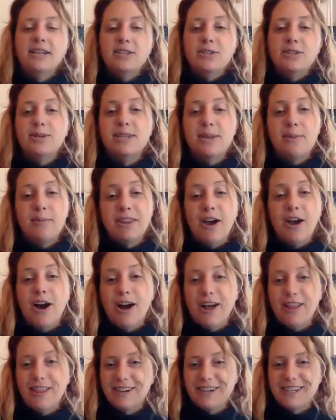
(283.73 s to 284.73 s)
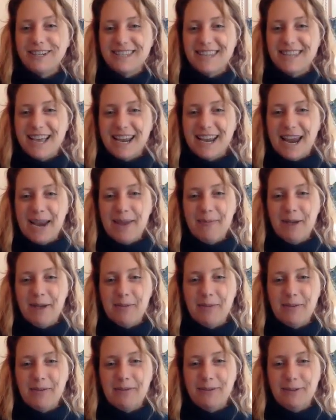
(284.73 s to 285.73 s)
So some of the authors that came
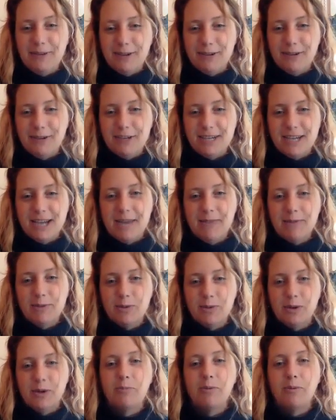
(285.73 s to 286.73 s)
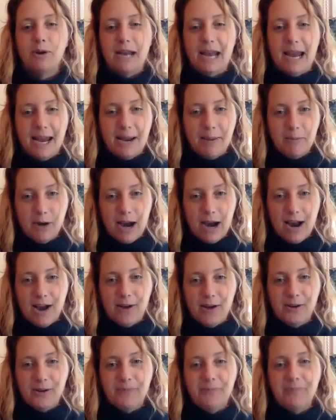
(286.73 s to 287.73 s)
up a few different times were Brene
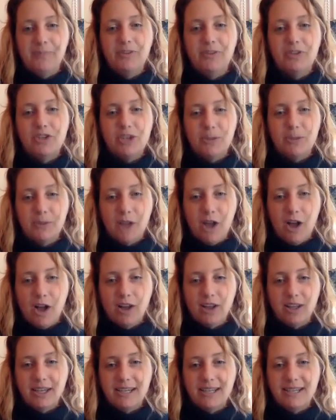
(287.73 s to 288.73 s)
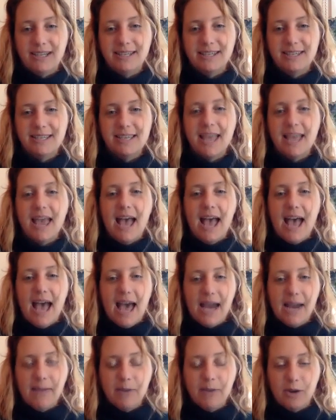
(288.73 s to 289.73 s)
Brown, Jim Collins,
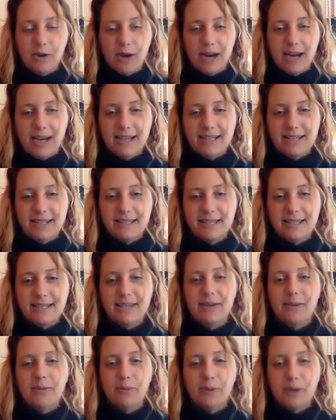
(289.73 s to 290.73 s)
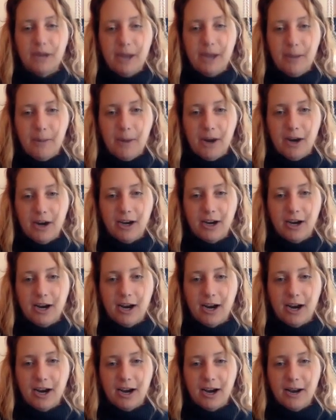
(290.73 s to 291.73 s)
Adam Grant, Priya
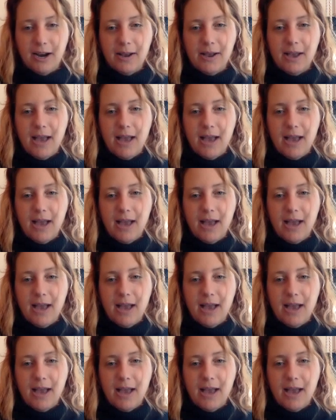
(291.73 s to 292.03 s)
Parker,